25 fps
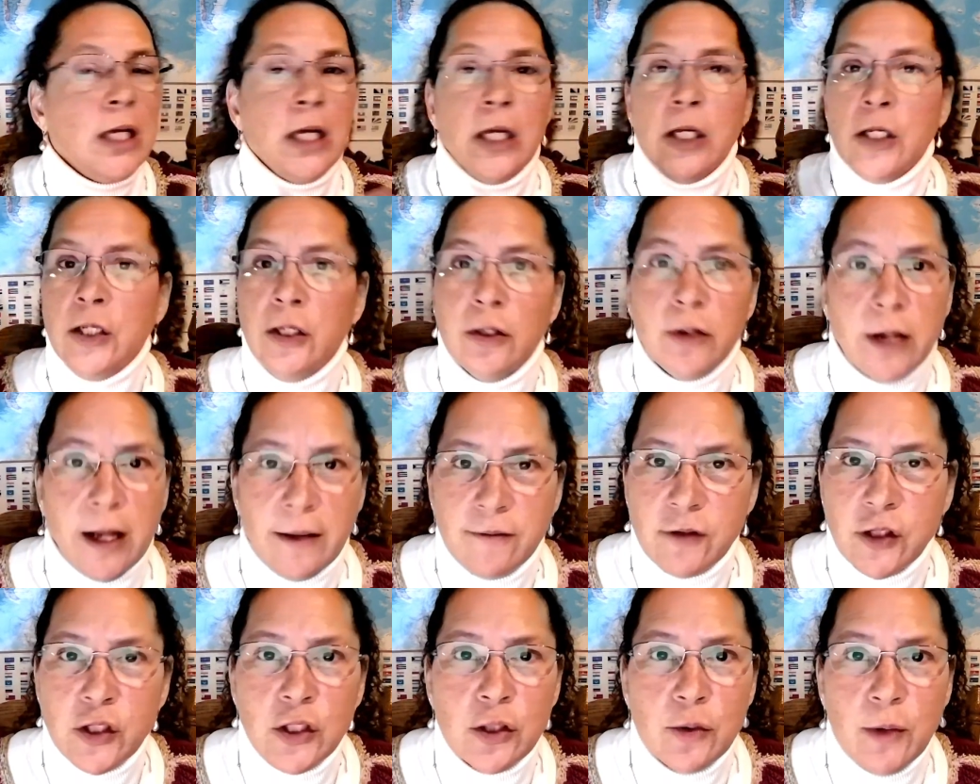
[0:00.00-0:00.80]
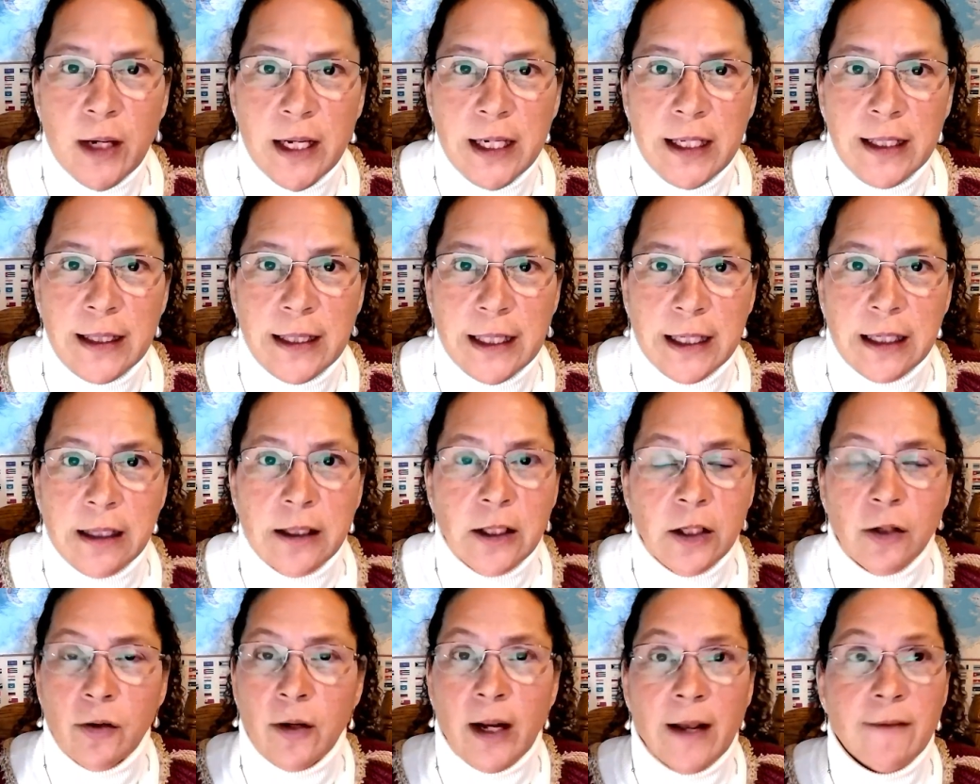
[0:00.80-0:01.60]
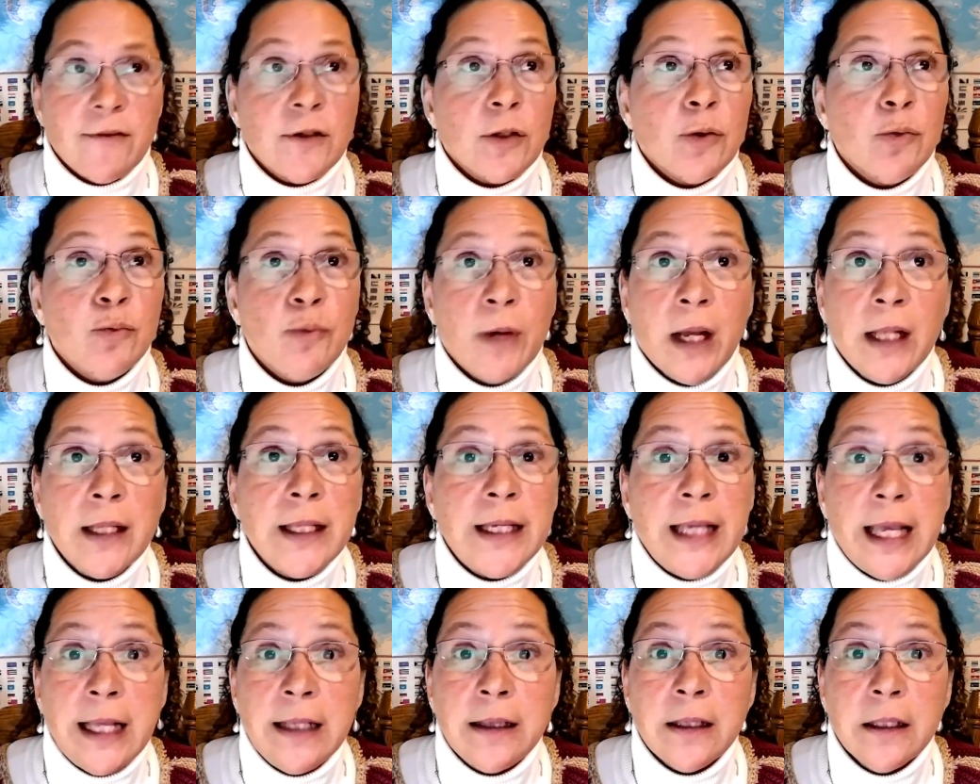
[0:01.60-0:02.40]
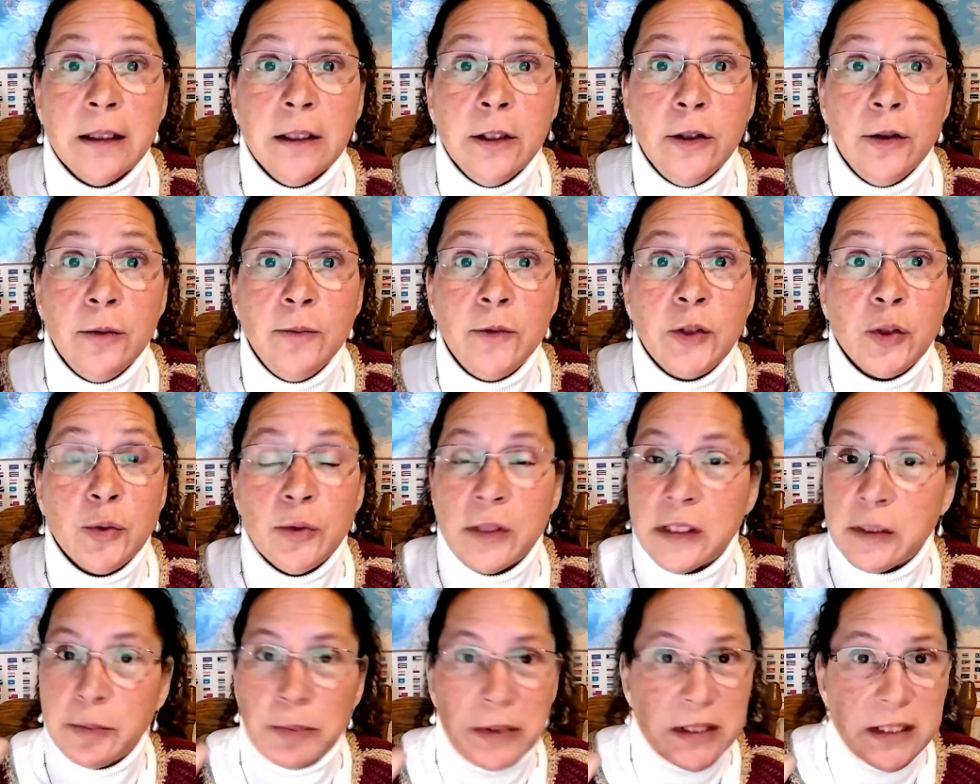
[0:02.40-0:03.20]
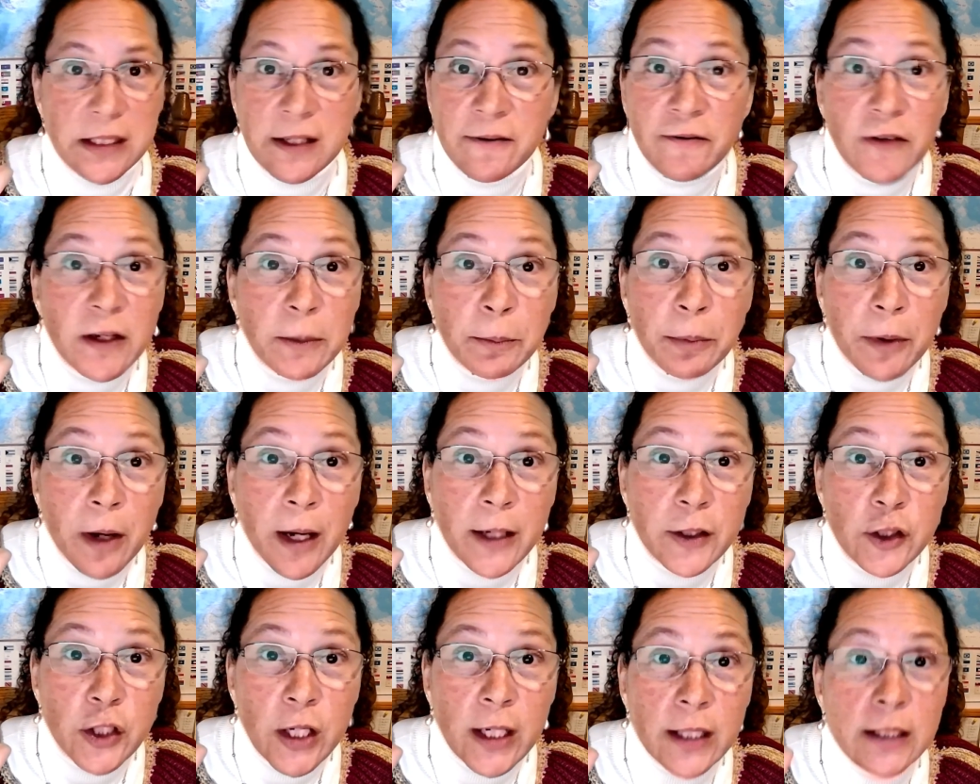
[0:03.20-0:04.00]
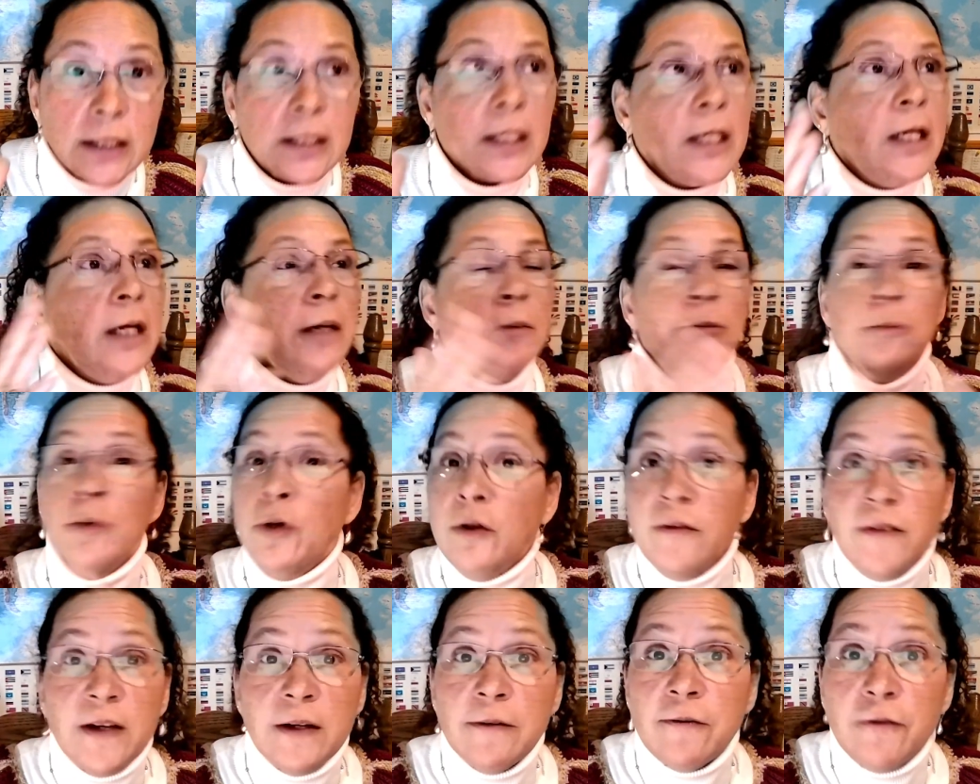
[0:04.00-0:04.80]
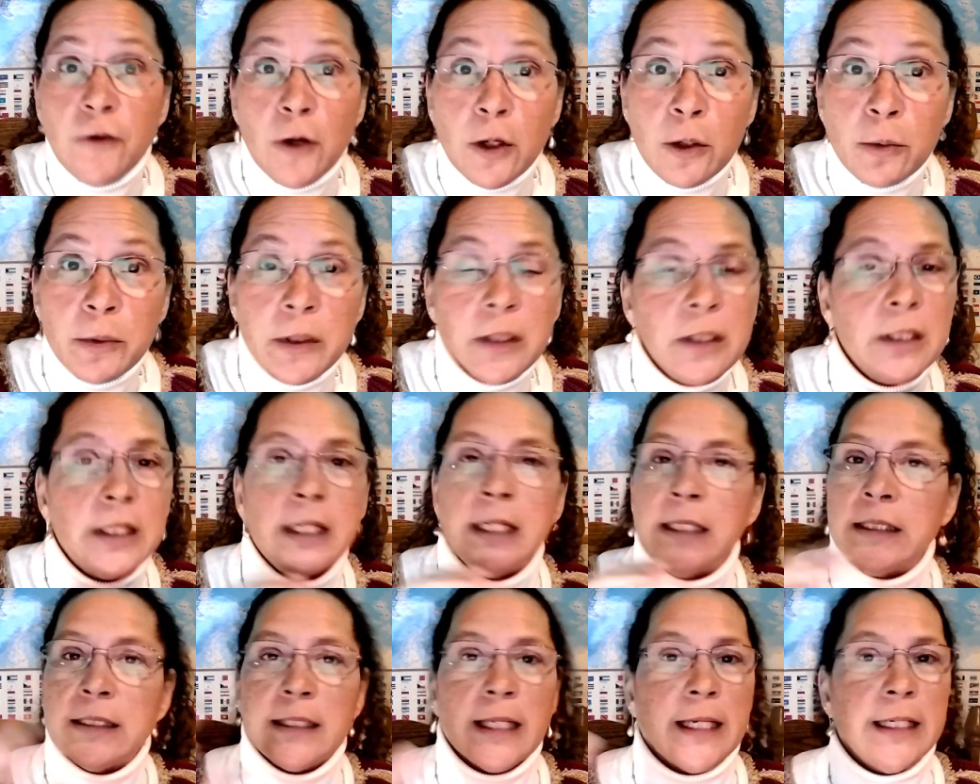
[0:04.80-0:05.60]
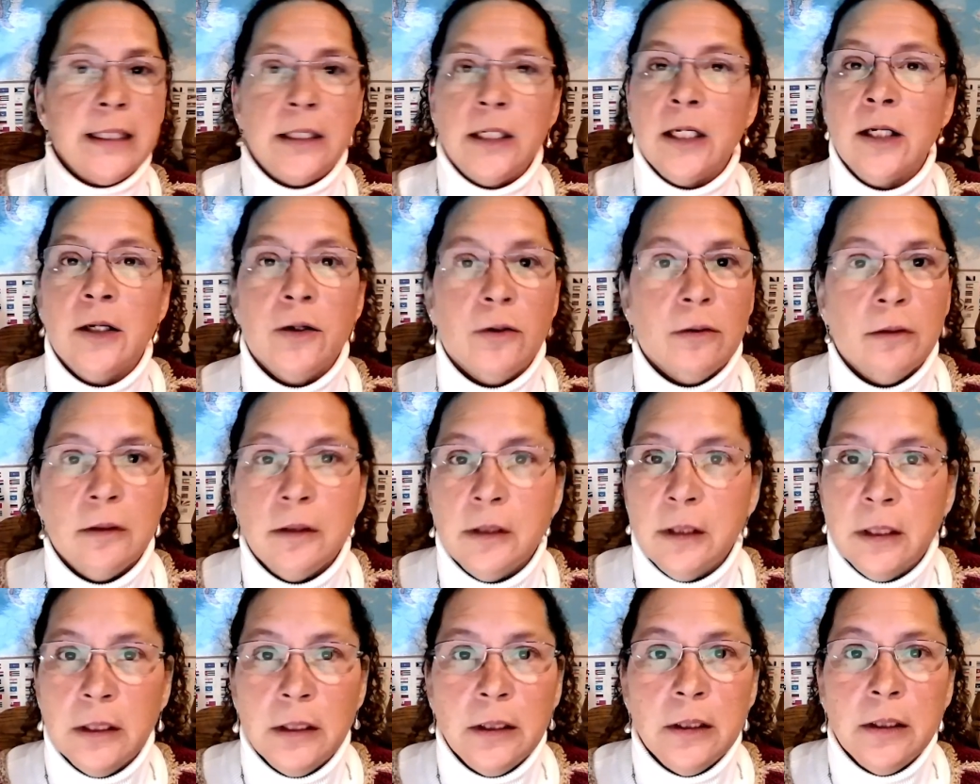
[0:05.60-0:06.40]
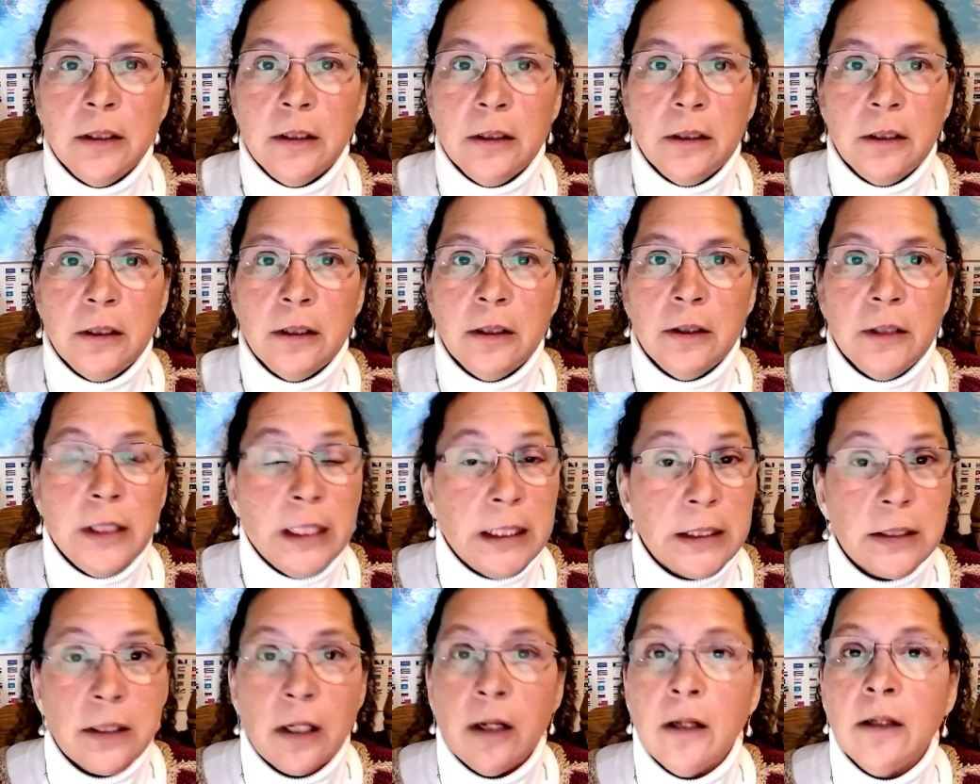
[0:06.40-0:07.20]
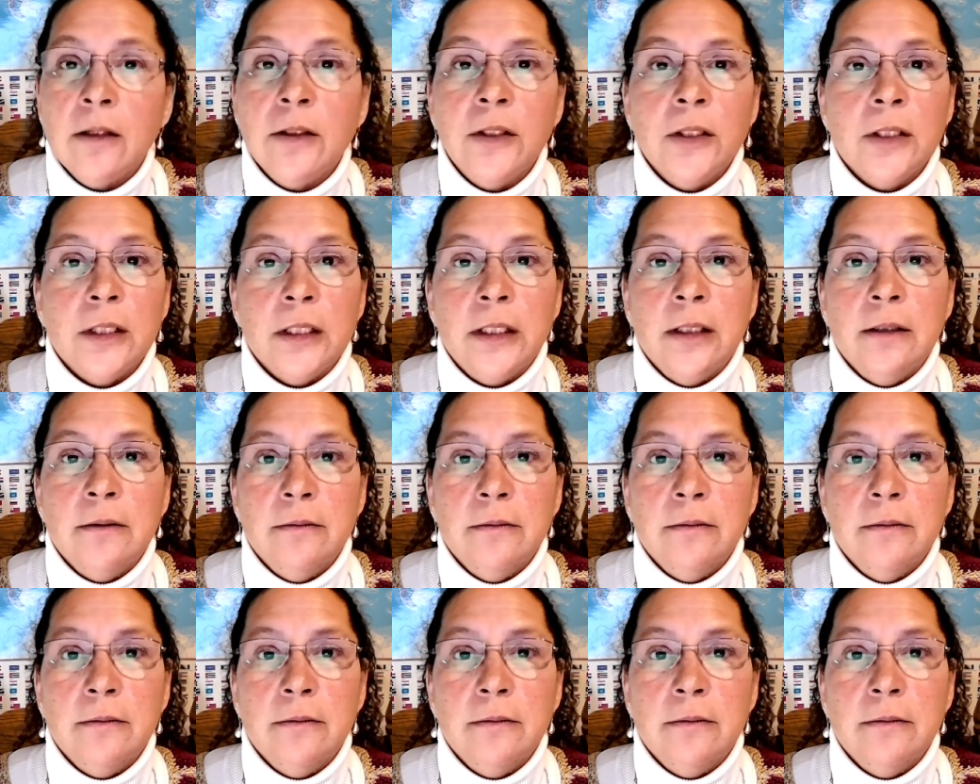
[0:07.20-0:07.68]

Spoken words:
You don't have to do anything. You don't have to relegate the loom to a specific project. Moving forward, it's like, no, it's all good.